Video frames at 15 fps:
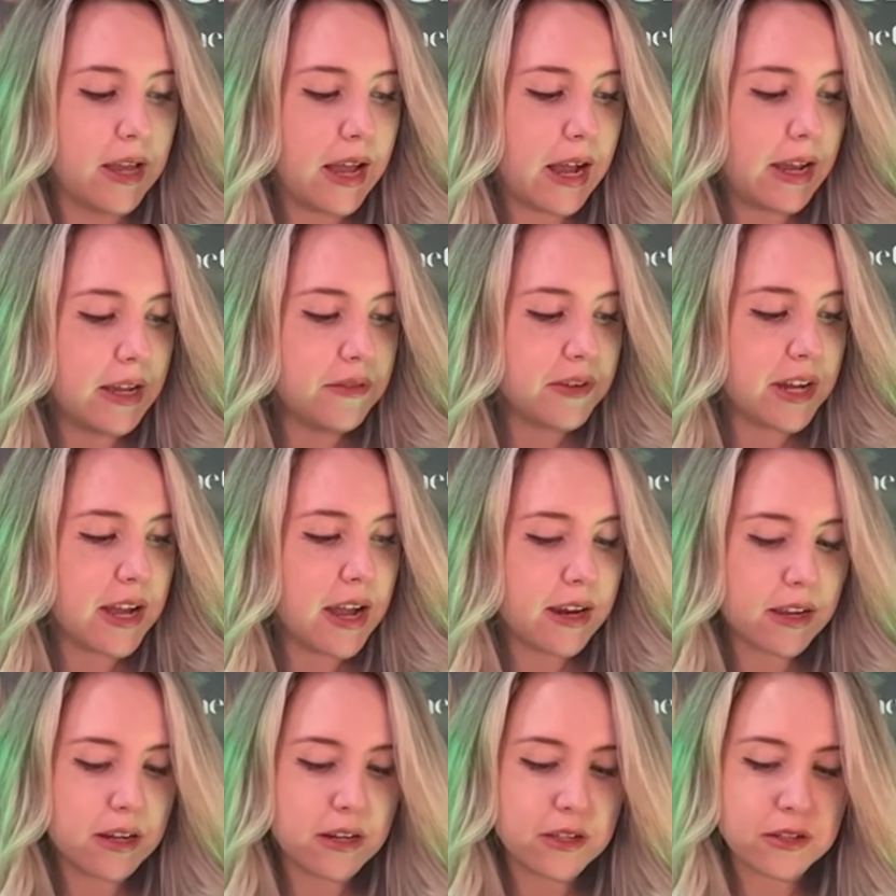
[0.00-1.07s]
I have not had
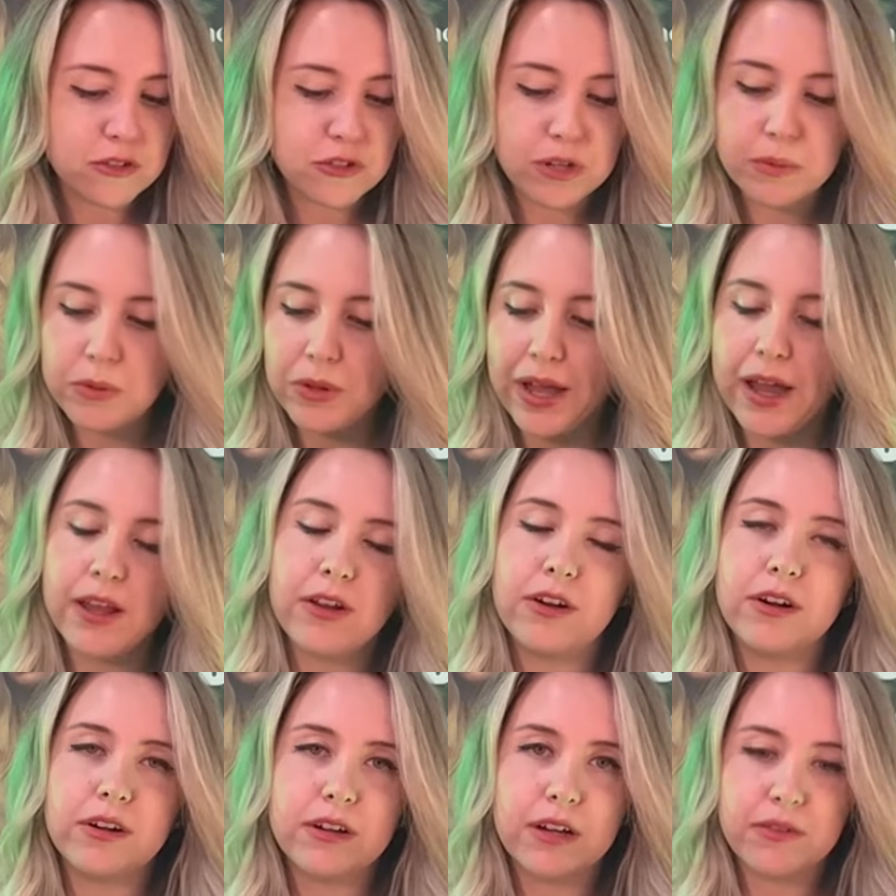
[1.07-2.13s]
color trouble at
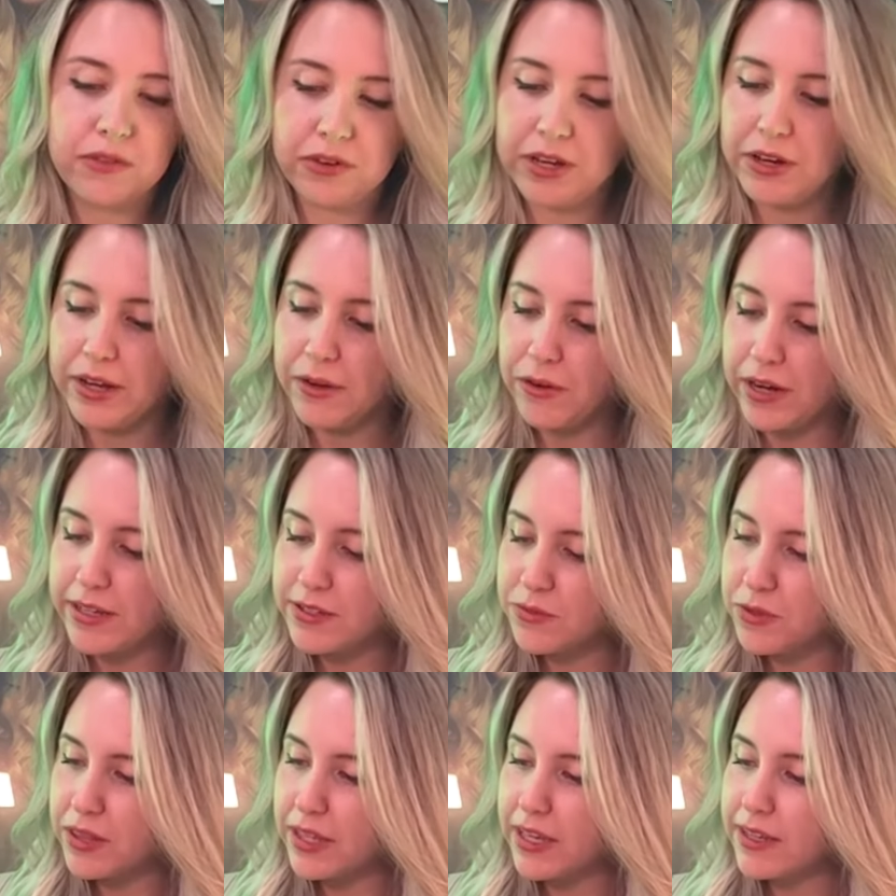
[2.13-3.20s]
all covering grays
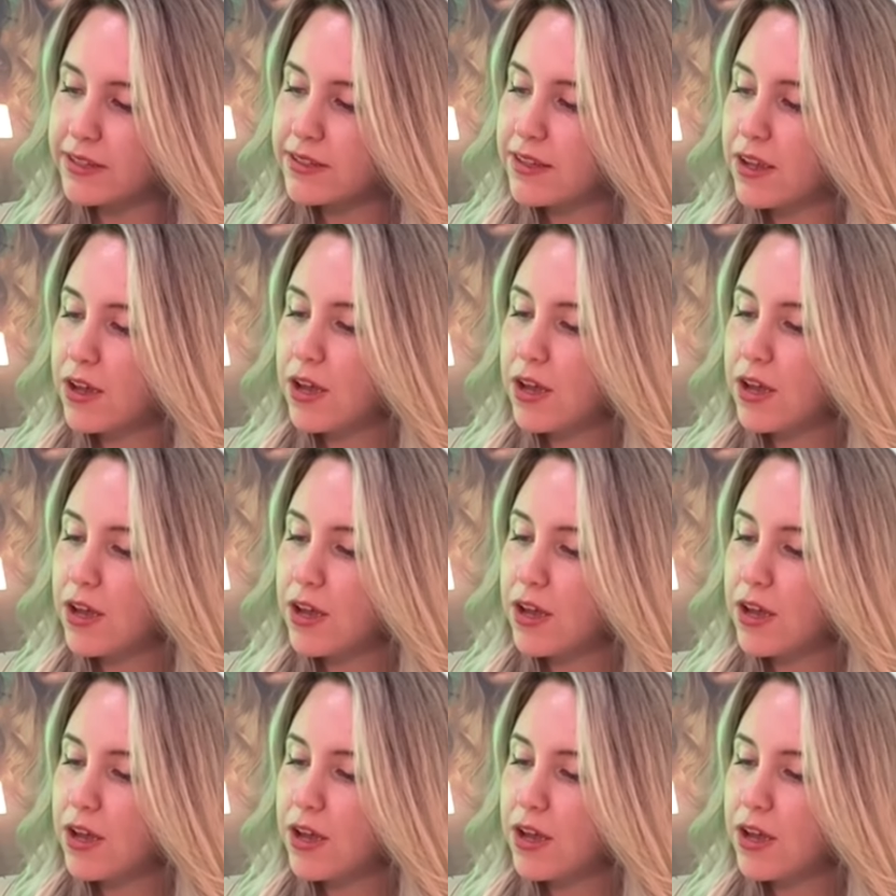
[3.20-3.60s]
with these.